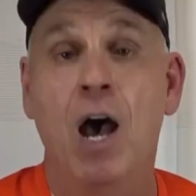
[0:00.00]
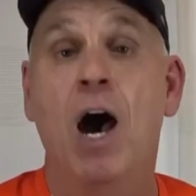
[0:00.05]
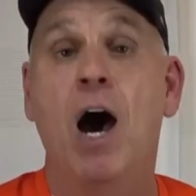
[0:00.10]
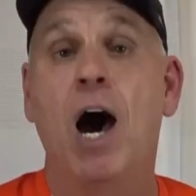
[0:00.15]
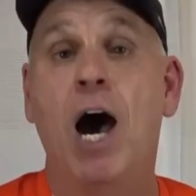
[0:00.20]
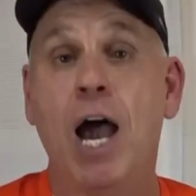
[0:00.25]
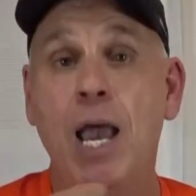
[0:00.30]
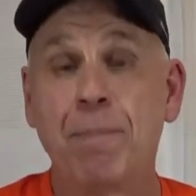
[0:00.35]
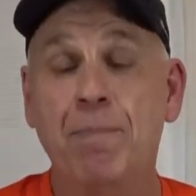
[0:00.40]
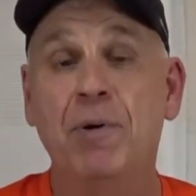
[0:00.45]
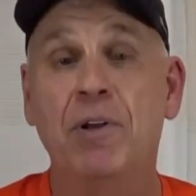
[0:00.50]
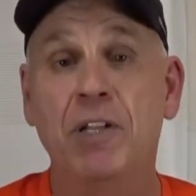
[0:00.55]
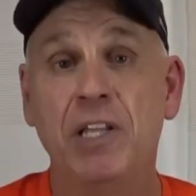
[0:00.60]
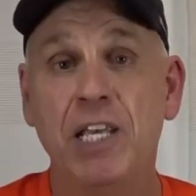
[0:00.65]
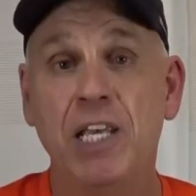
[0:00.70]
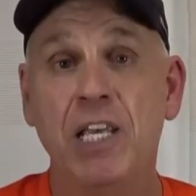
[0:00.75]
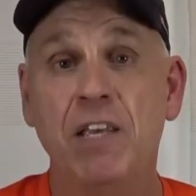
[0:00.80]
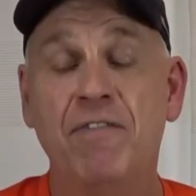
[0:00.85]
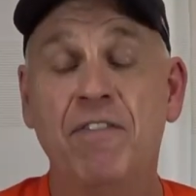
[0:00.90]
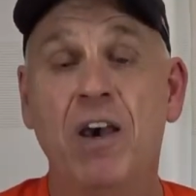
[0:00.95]
I
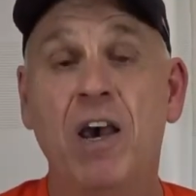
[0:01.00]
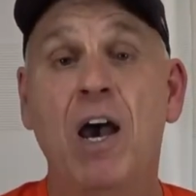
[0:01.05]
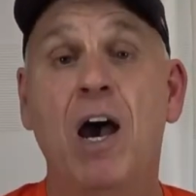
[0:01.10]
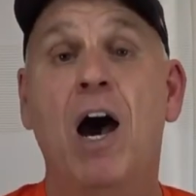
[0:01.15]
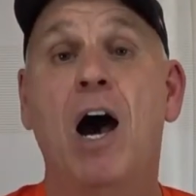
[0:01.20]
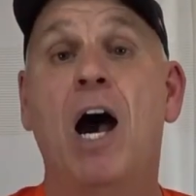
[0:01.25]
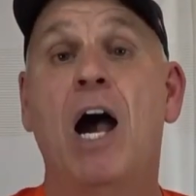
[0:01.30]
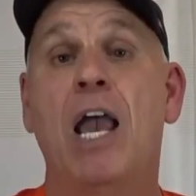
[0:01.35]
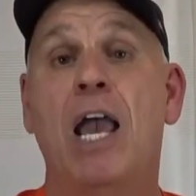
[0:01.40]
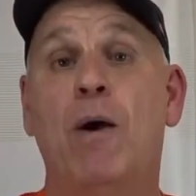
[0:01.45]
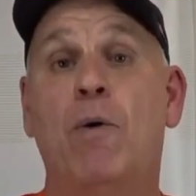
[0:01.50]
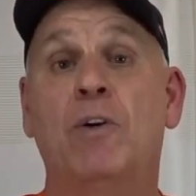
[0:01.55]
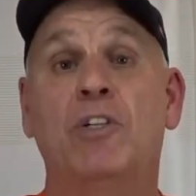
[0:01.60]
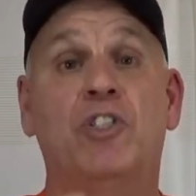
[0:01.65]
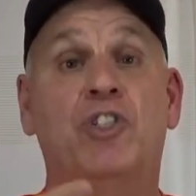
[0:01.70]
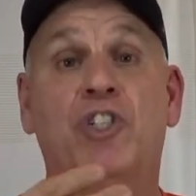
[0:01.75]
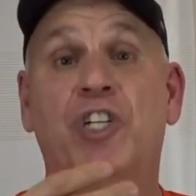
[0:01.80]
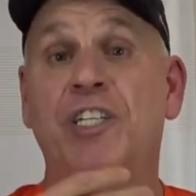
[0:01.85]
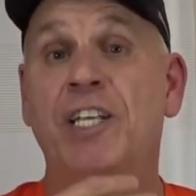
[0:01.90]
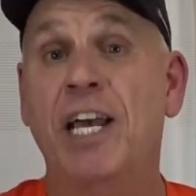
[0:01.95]
believe I was
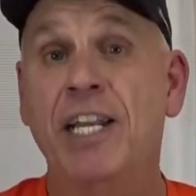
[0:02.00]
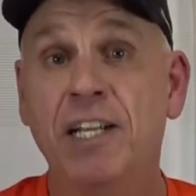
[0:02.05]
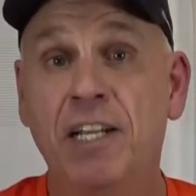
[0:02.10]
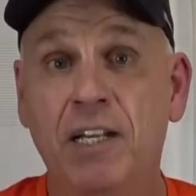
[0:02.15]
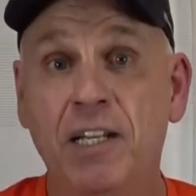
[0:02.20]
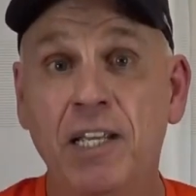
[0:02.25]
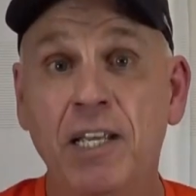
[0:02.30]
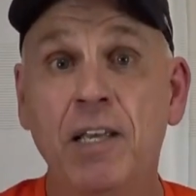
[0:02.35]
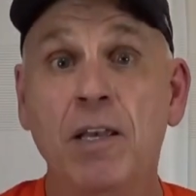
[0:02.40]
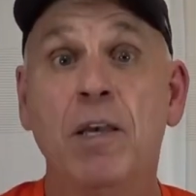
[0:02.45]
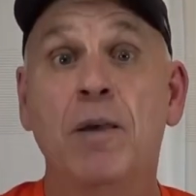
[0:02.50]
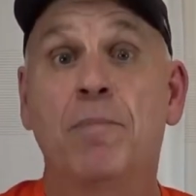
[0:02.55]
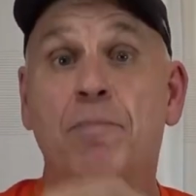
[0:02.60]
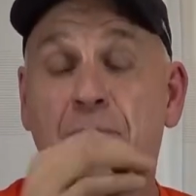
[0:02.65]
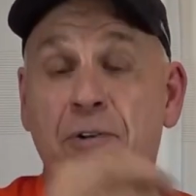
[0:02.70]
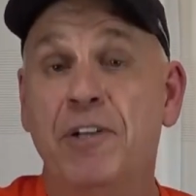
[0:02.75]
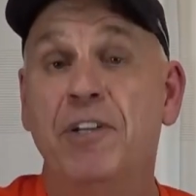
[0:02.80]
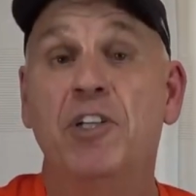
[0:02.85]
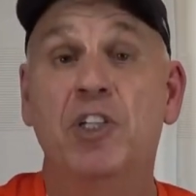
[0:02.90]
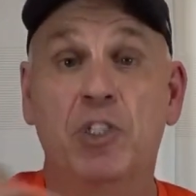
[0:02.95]
genetically
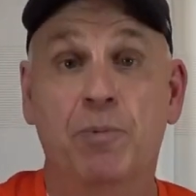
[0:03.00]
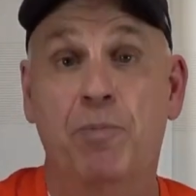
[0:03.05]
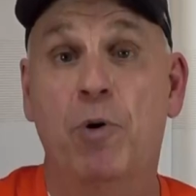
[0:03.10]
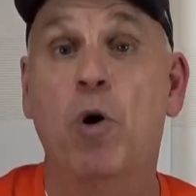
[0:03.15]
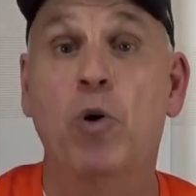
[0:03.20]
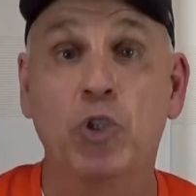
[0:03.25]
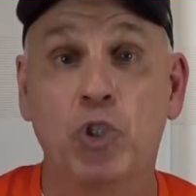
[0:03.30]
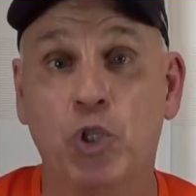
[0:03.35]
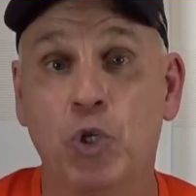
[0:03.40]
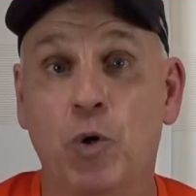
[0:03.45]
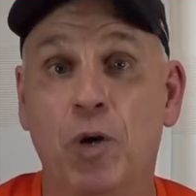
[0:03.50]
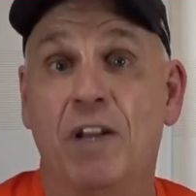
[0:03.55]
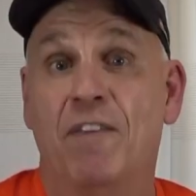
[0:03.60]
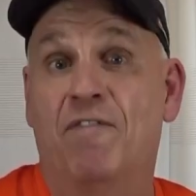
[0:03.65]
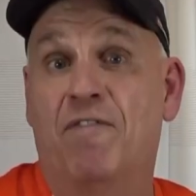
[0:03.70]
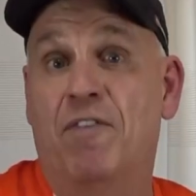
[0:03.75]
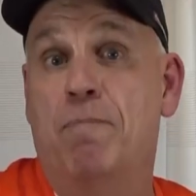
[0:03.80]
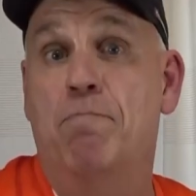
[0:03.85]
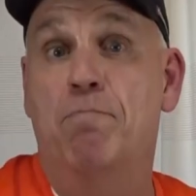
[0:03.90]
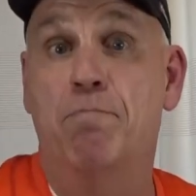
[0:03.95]
predisposed to it
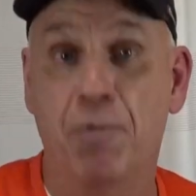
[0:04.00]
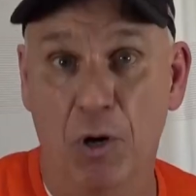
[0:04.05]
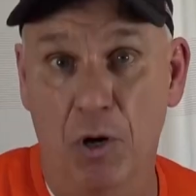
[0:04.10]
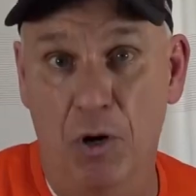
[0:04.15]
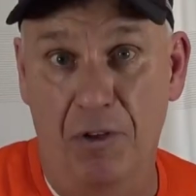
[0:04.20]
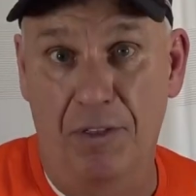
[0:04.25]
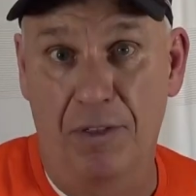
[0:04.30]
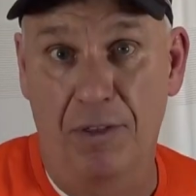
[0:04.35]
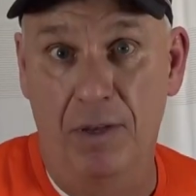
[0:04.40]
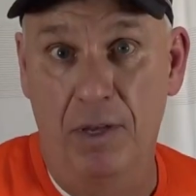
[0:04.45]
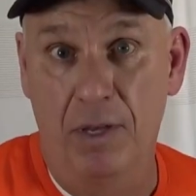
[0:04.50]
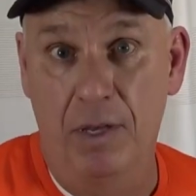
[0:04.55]
from birth.